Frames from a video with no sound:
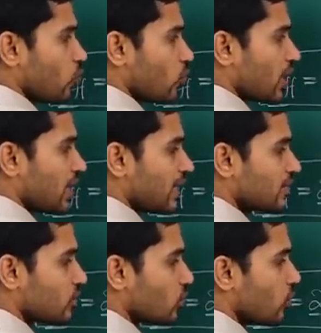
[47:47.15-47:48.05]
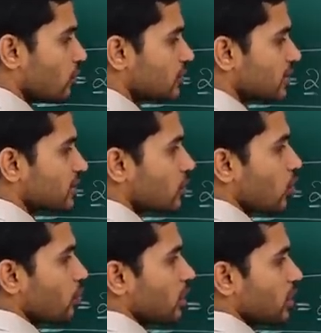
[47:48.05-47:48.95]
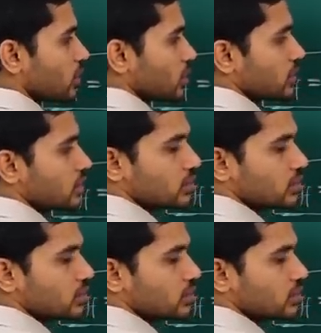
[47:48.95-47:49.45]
focal length of this combination